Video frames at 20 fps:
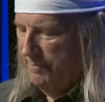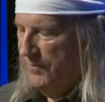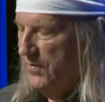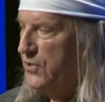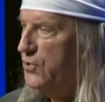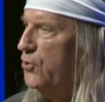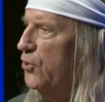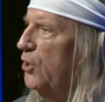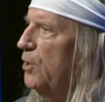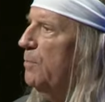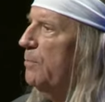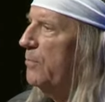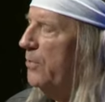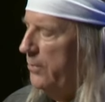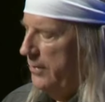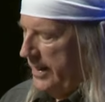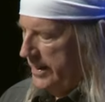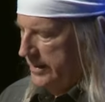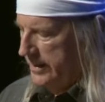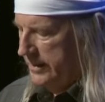The troop
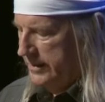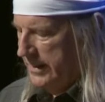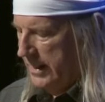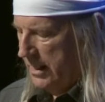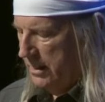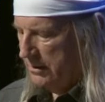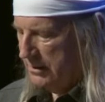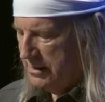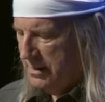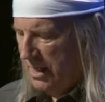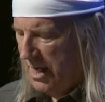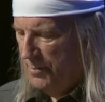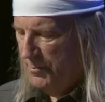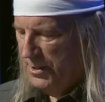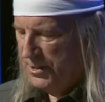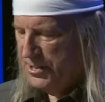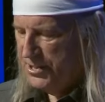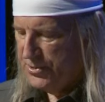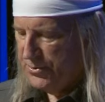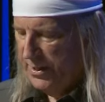paraded down
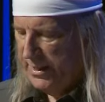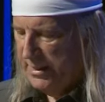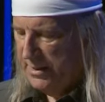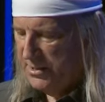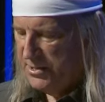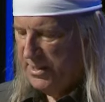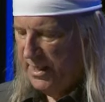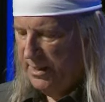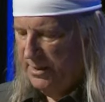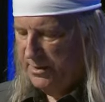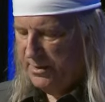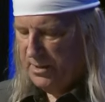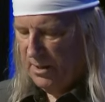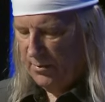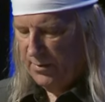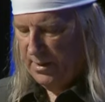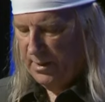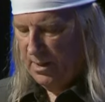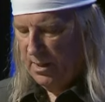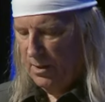Commerce Street in San
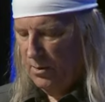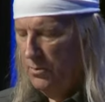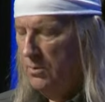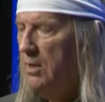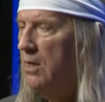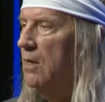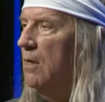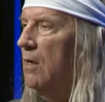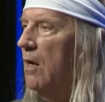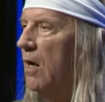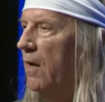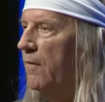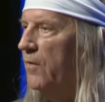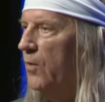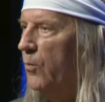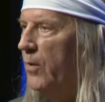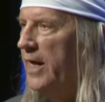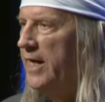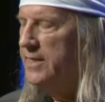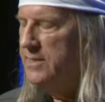Antonio on
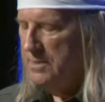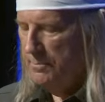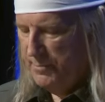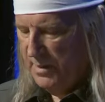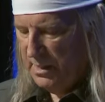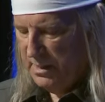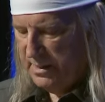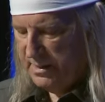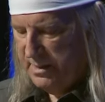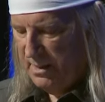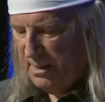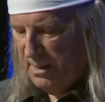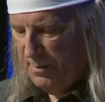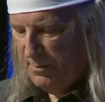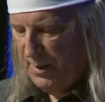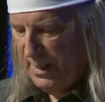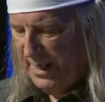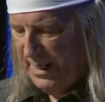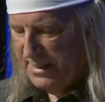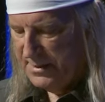the way to Military
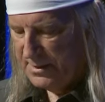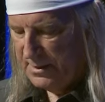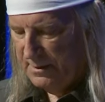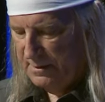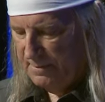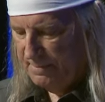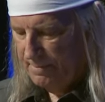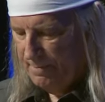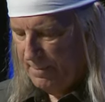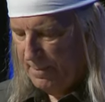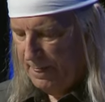Plaza.